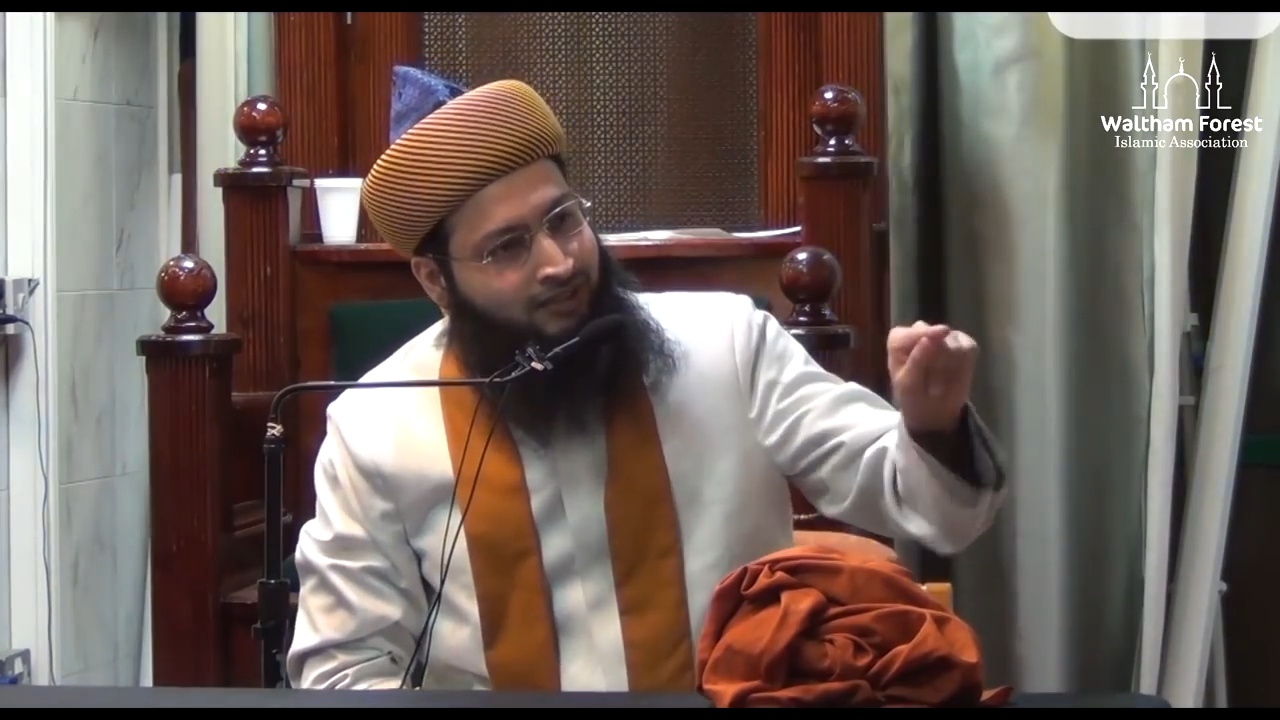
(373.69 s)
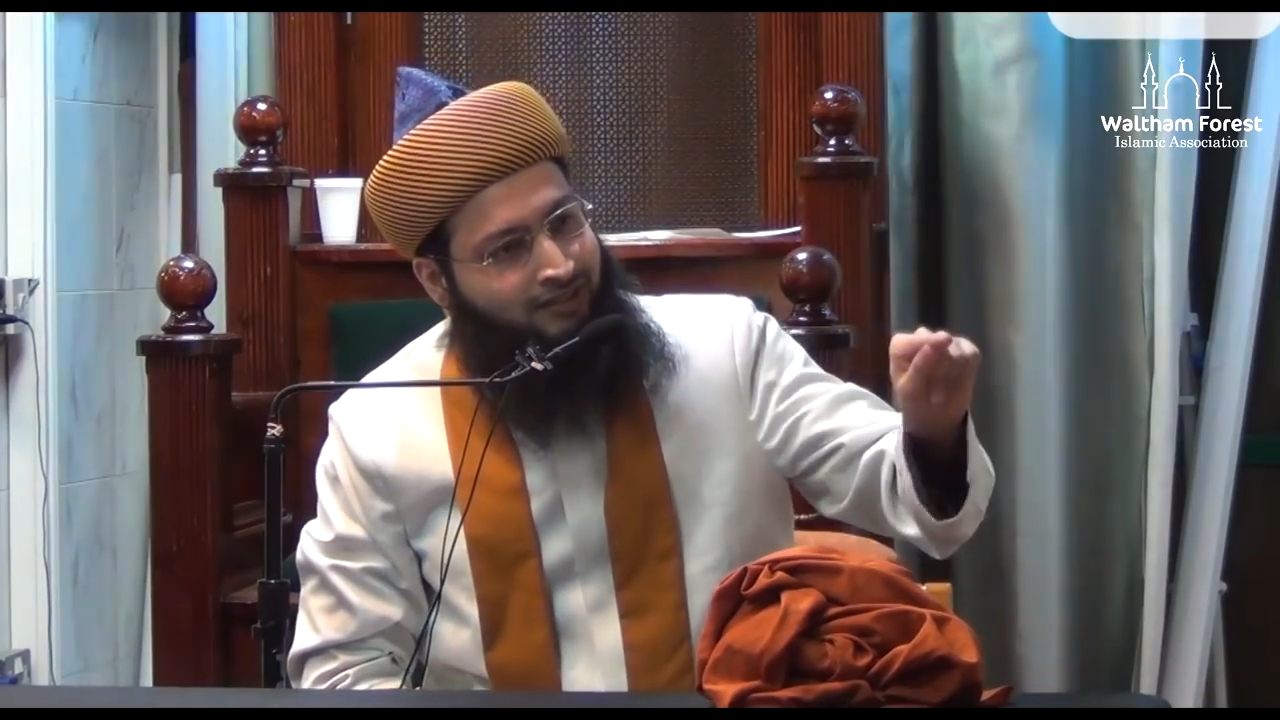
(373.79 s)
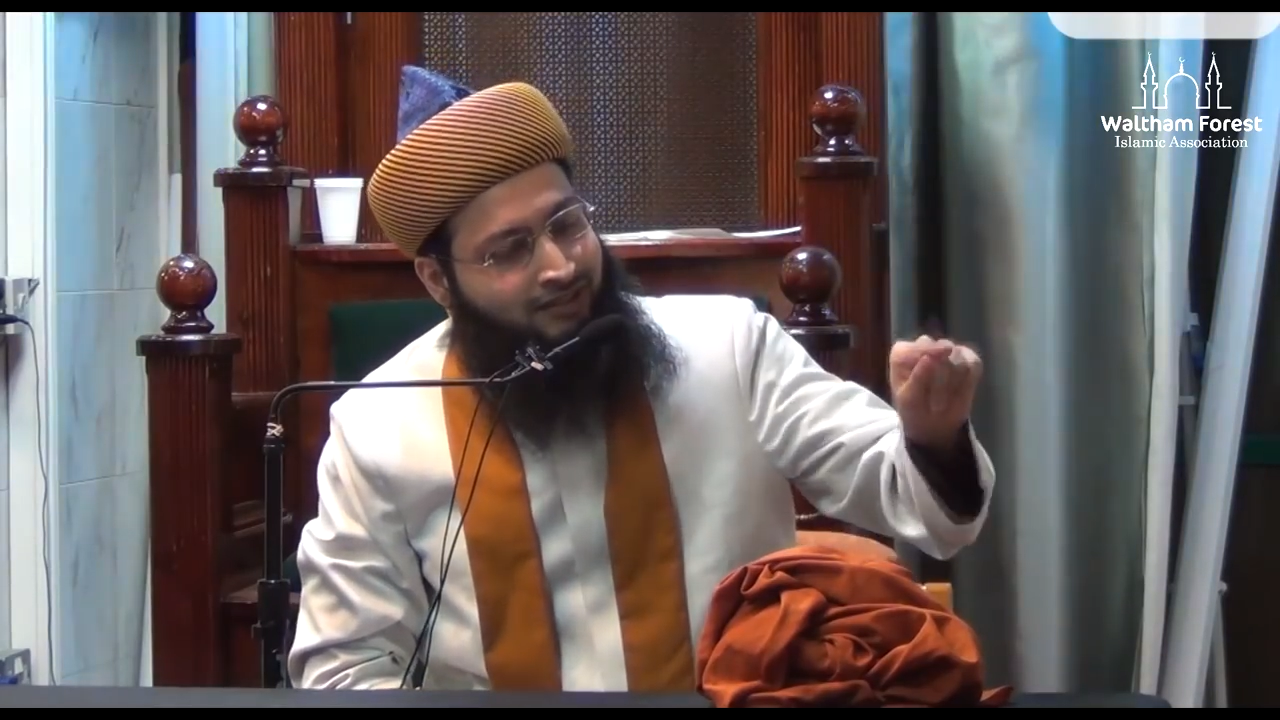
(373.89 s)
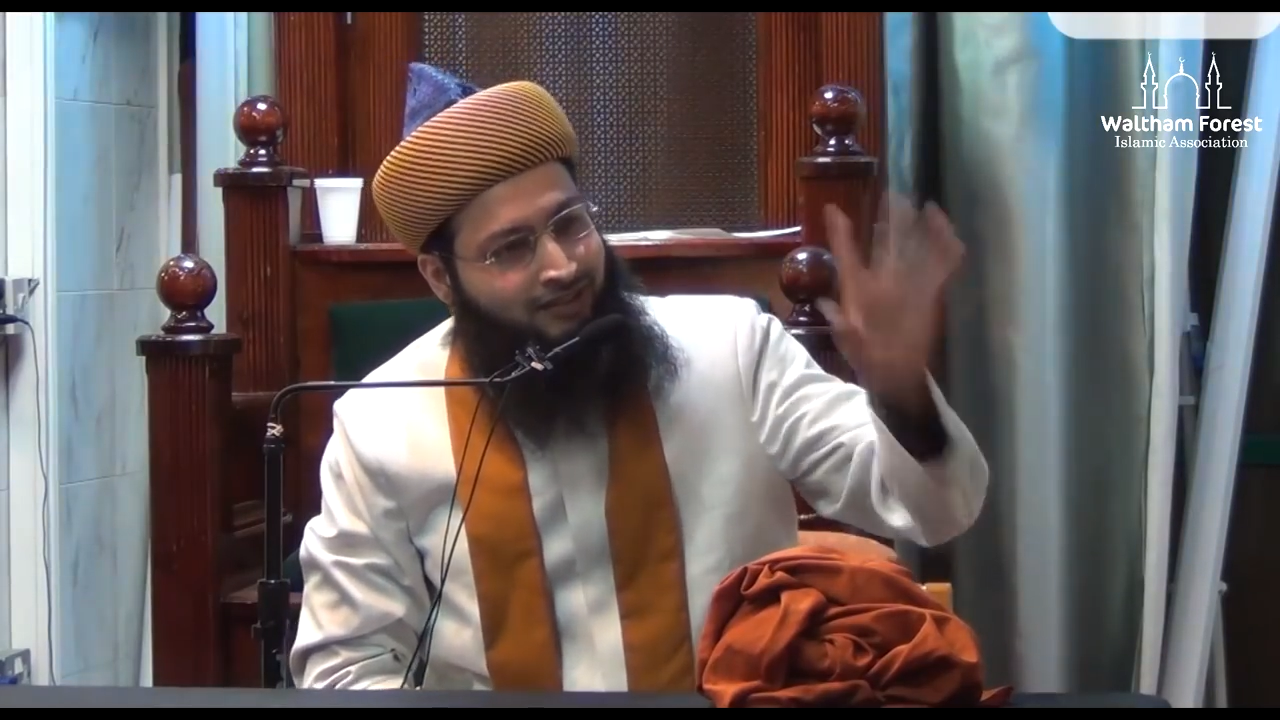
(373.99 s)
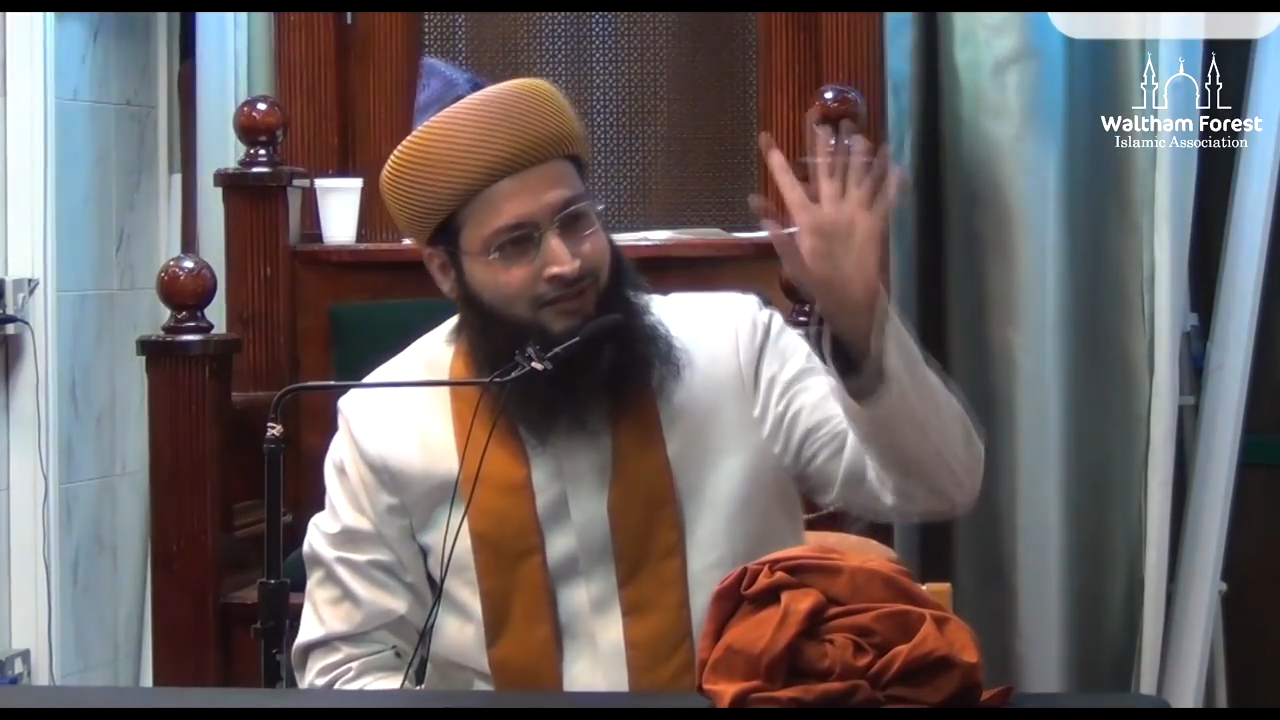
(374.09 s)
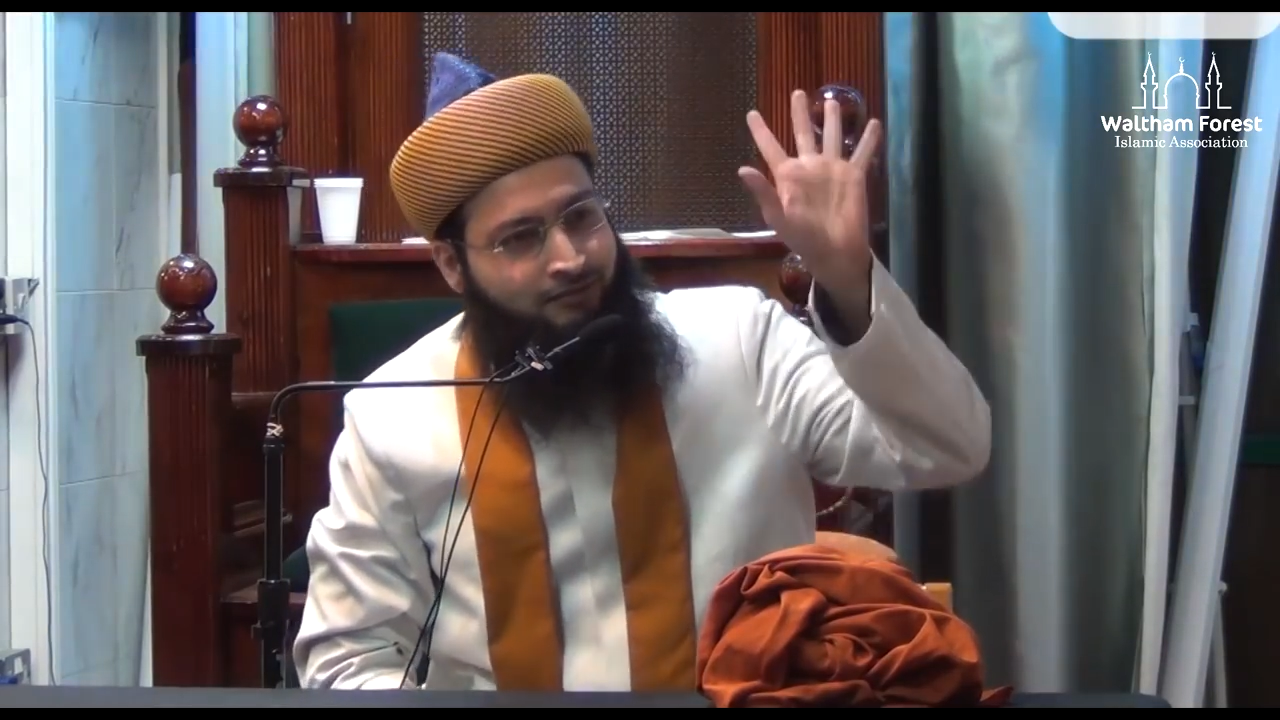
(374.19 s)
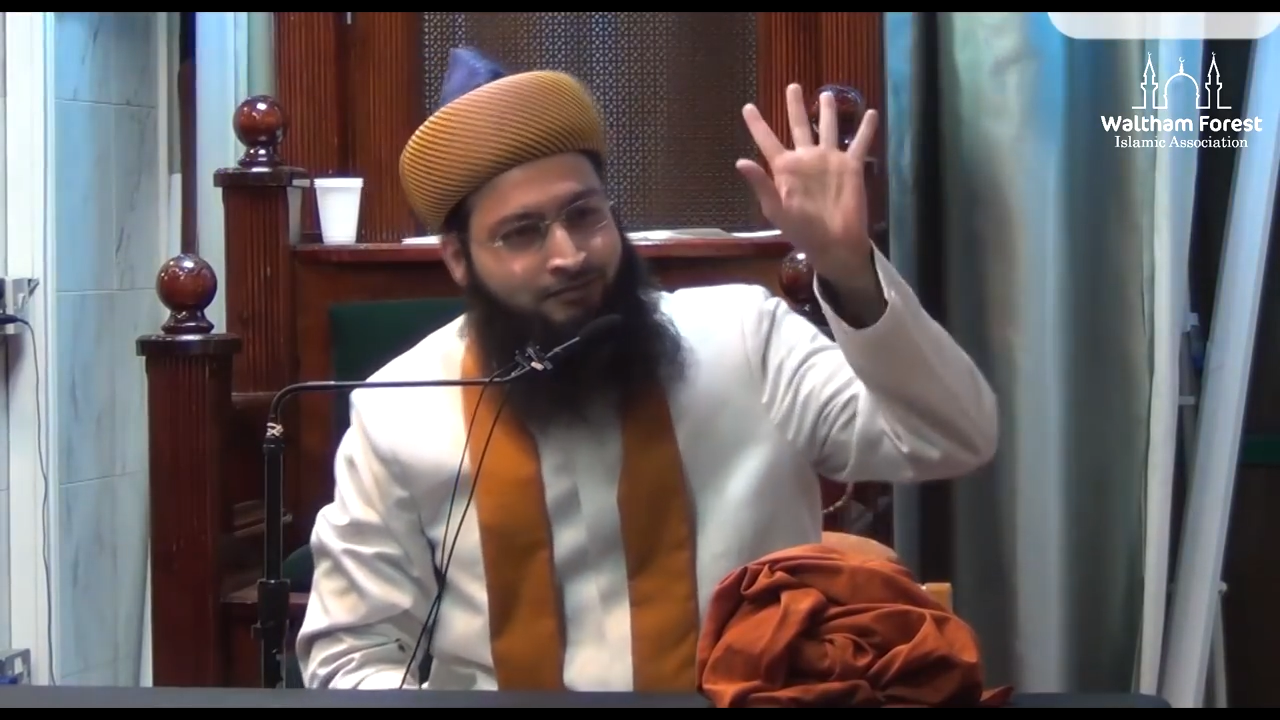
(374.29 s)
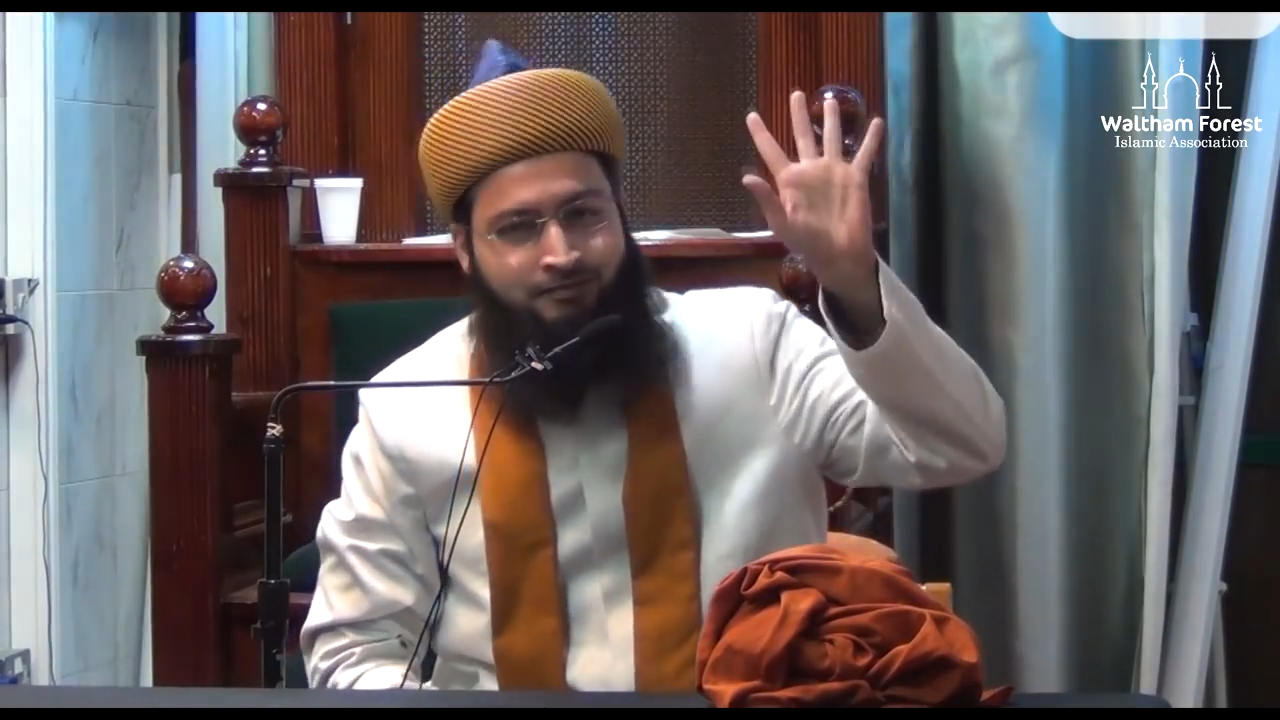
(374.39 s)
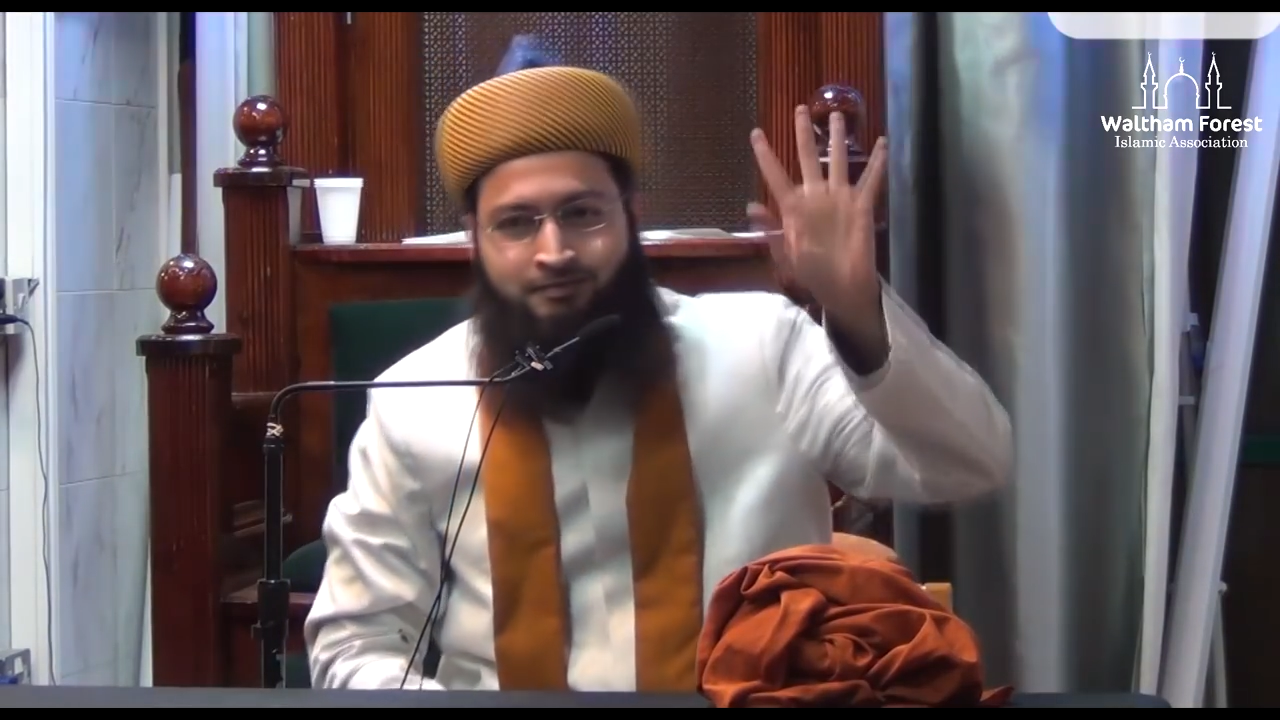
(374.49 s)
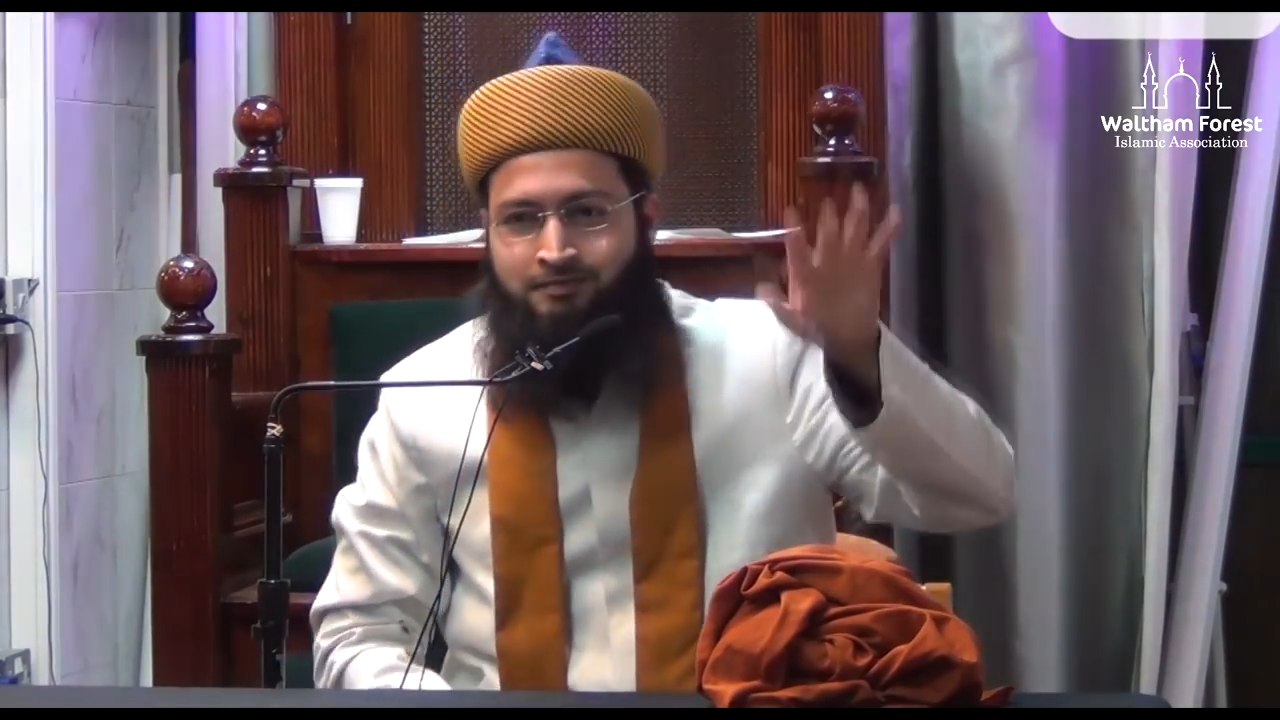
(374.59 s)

success.